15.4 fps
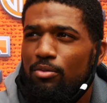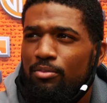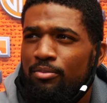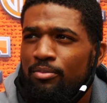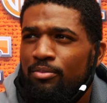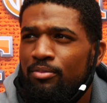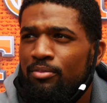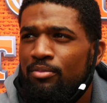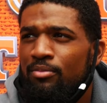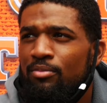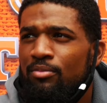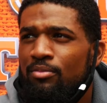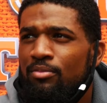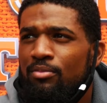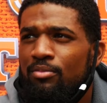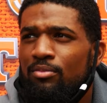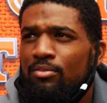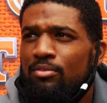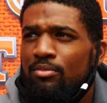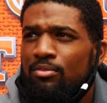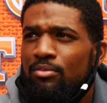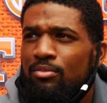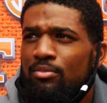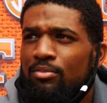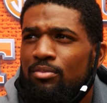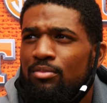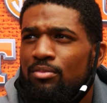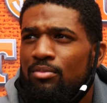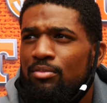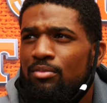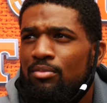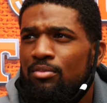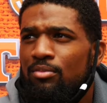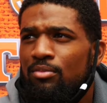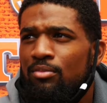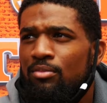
How much uh, was that opportunity for you to,